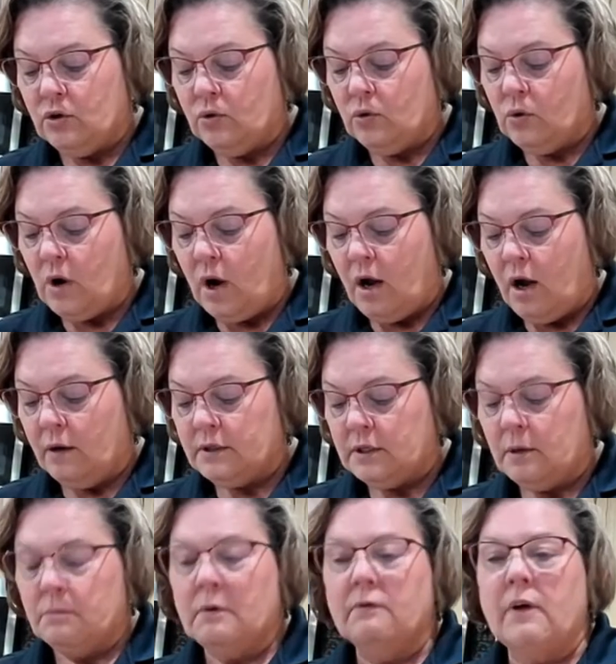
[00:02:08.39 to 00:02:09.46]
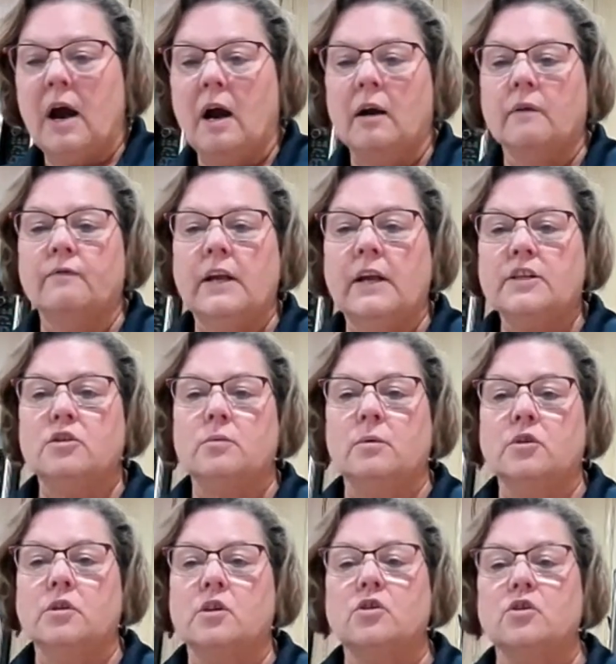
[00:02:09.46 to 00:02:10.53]
to uh, some of our
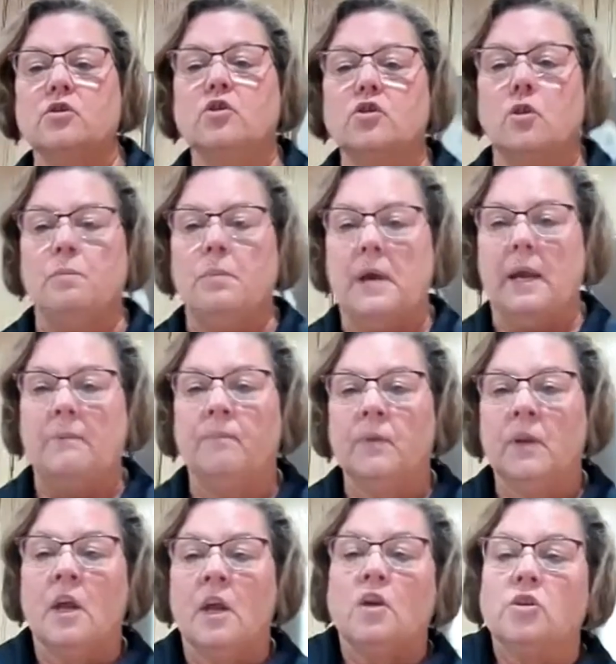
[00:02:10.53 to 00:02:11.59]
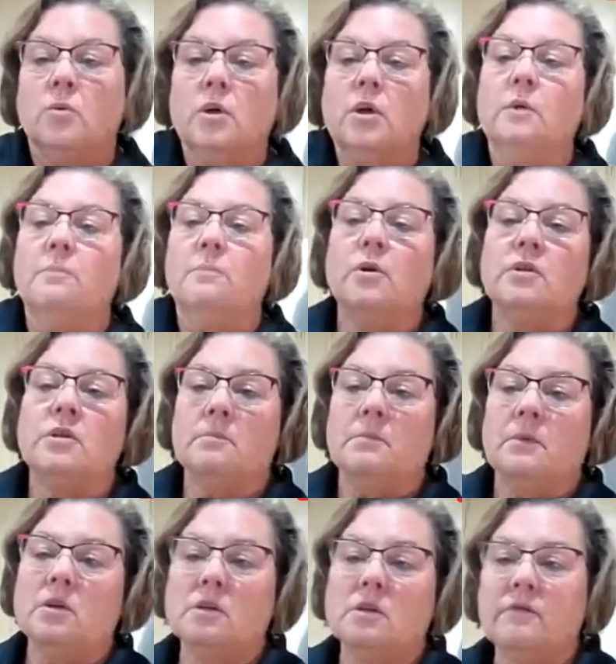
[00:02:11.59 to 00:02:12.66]
vegetables because they're so big. So we're going to pull
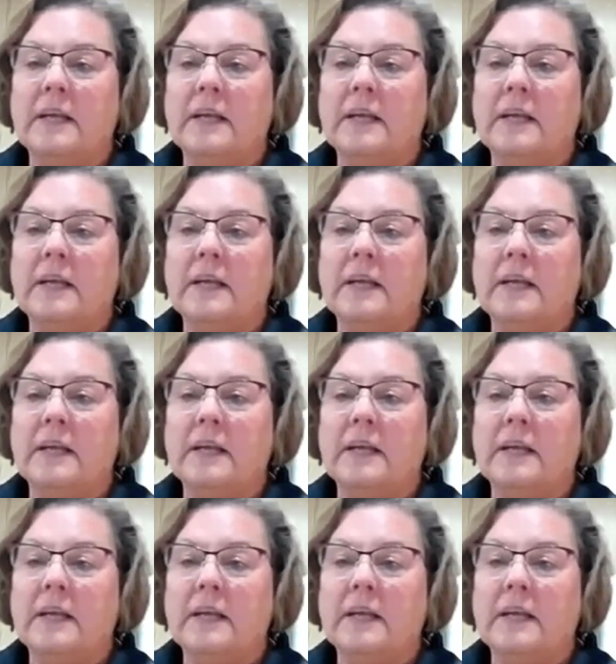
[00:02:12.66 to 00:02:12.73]
some